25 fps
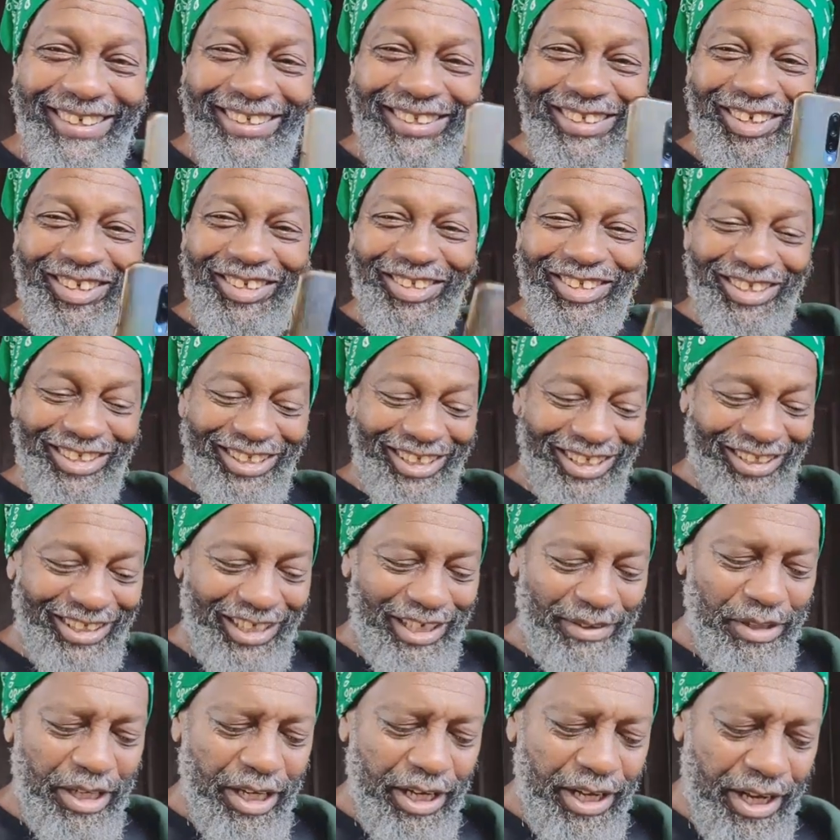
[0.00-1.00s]
Don't you just
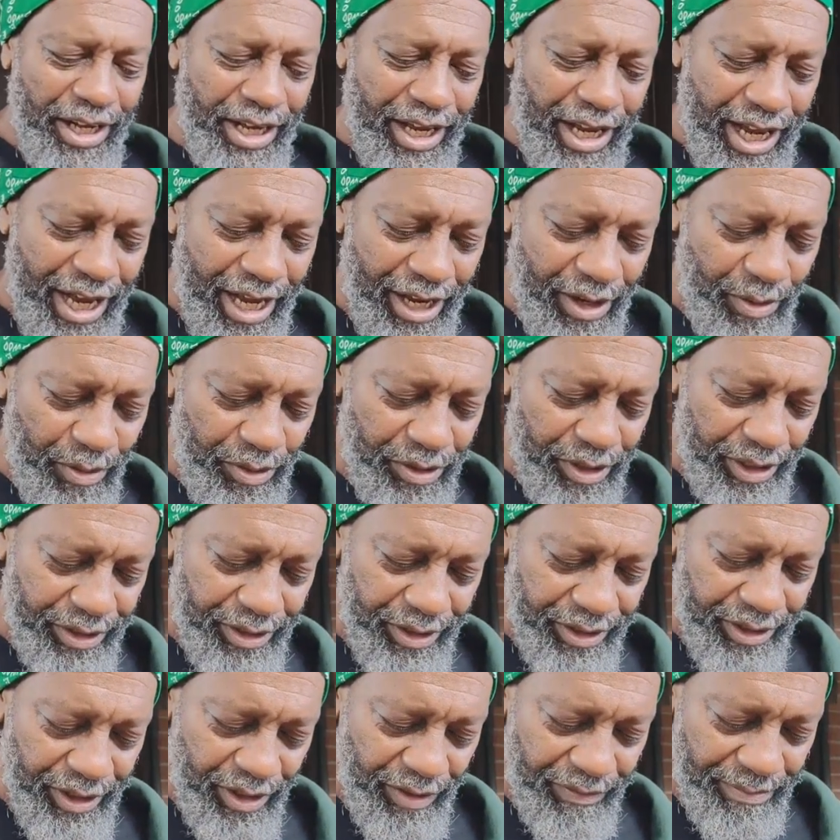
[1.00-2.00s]
love? Hey, who
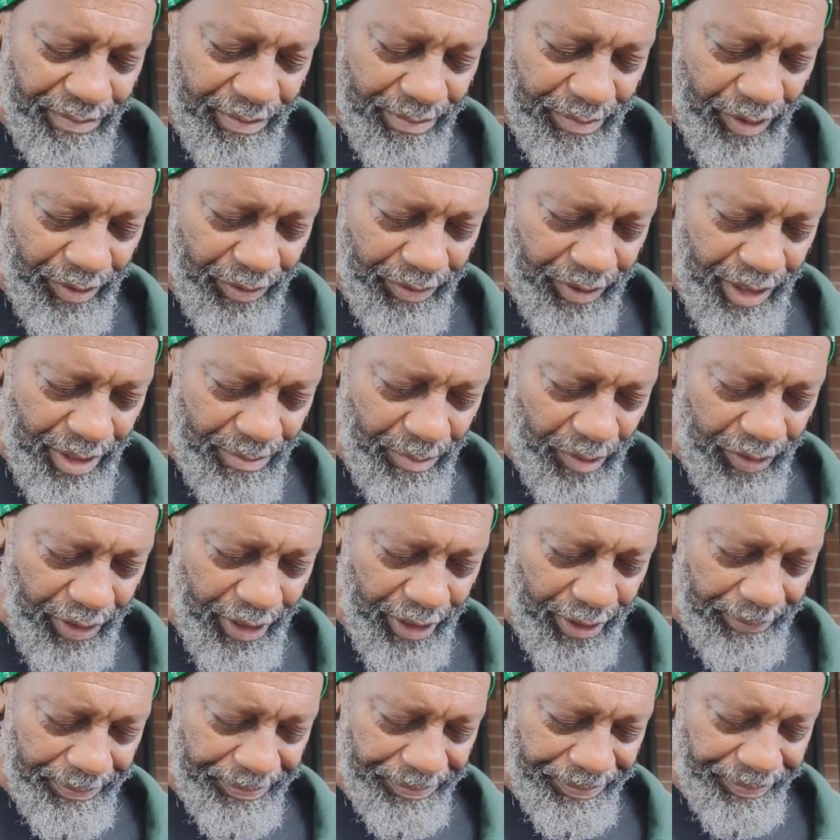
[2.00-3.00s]
doesn't self promote? Come on
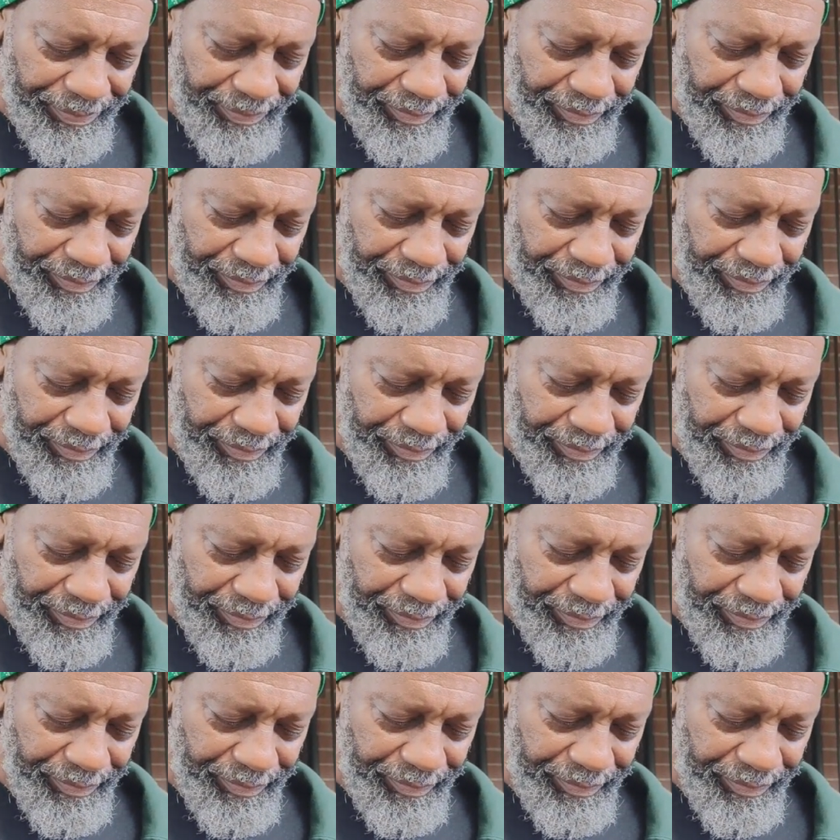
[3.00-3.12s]
now.